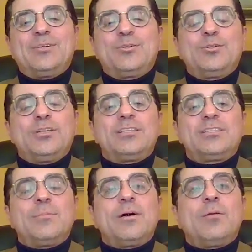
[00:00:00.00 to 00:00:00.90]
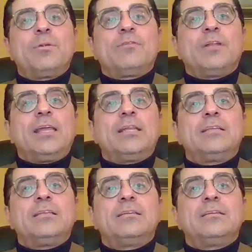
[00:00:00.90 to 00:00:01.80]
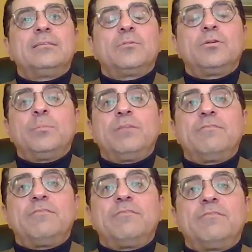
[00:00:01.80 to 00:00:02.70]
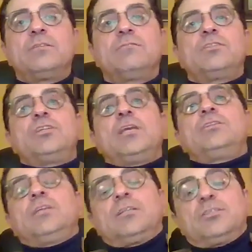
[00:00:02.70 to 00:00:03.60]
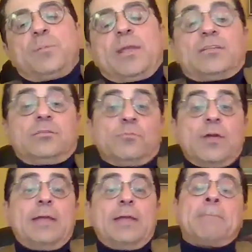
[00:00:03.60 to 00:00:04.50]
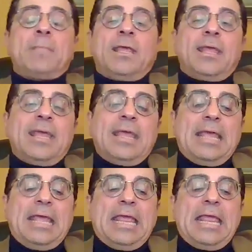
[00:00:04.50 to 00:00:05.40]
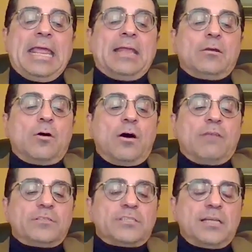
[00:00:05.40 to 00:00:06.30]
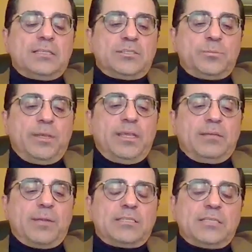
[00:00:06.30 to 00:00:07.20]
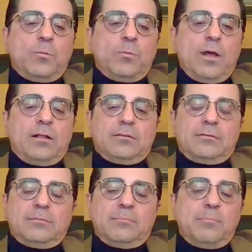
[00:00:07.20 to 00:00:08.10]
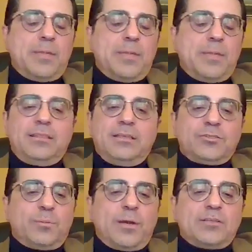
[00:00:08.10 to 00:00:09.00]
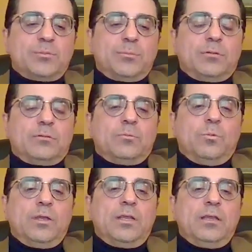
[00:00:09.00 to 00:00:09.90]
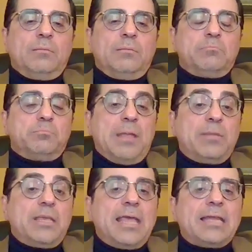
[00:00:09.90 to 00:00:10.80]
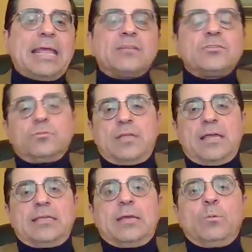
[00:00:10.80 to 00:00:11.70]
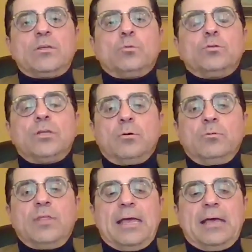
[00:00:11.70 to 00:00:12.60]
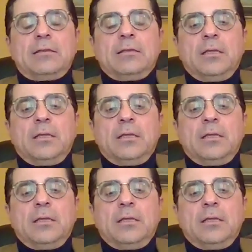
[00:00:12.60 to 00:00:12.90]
Could it somehow be related could it be a function of the changing expansion rate? And often scientists begin by saying, well, many things are possible. We maybe can't answer that yet. We don't know that.